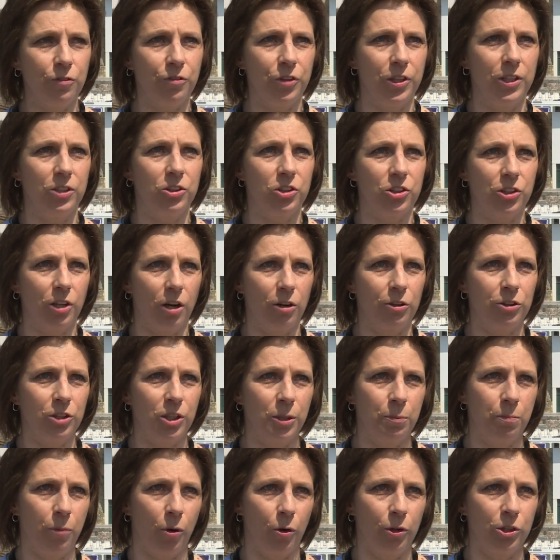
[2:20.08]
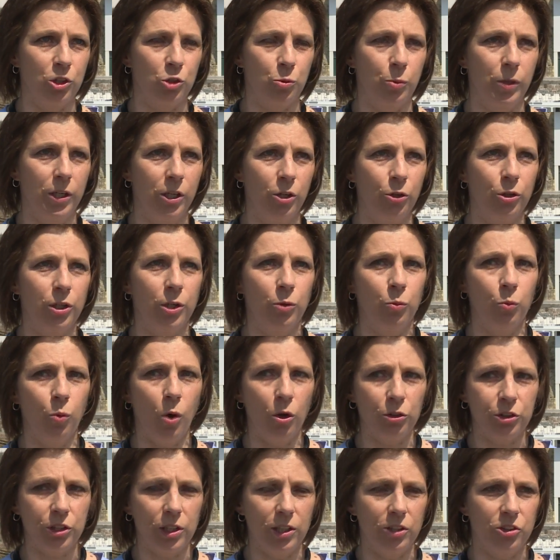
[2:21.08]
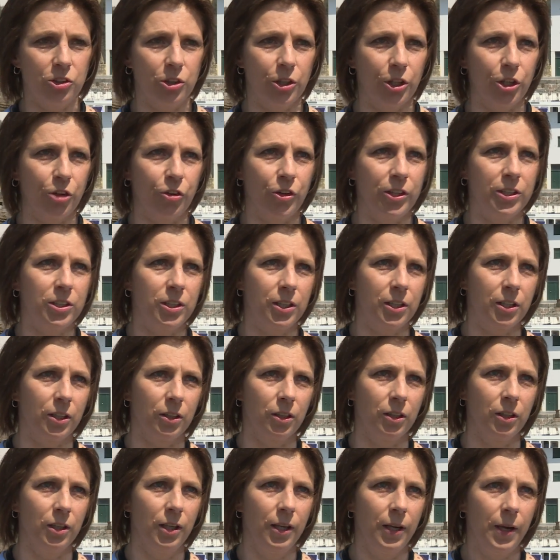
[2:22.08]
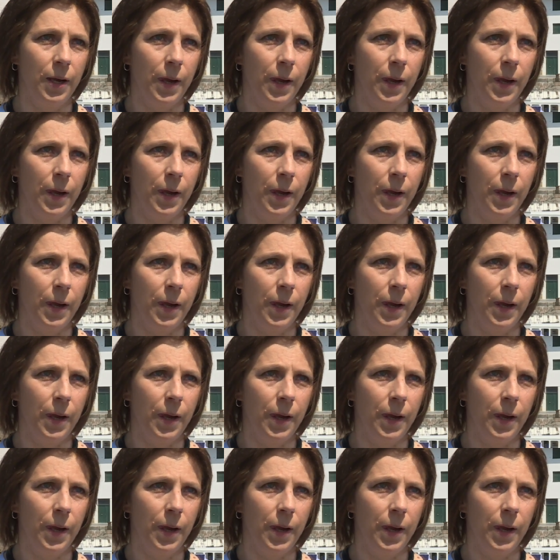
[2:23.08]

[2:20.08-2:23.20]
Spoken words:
of these starting points, we look at what is the critical